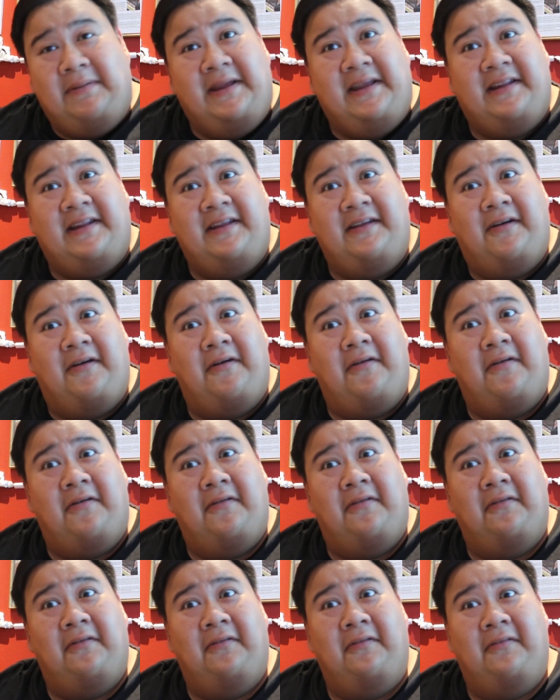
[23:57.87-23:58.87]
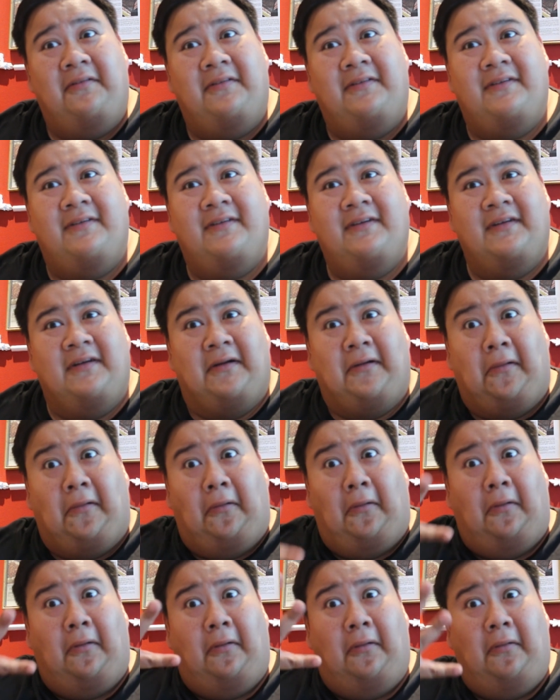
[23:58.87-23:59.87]
be eating gold.
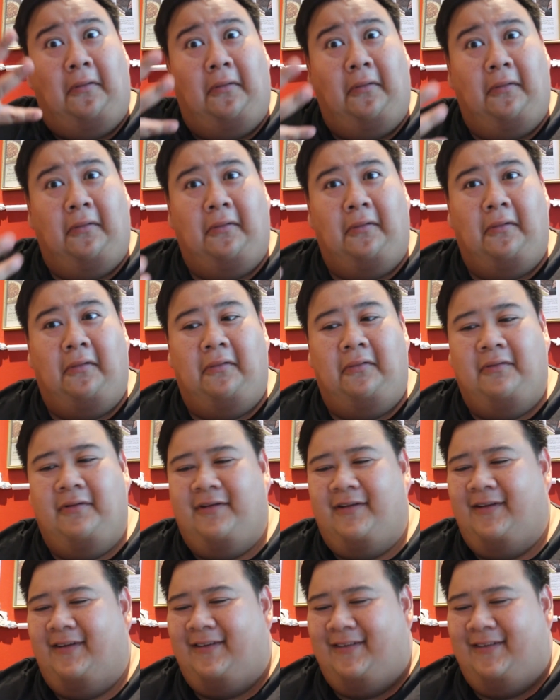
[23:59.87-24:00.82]
Gold.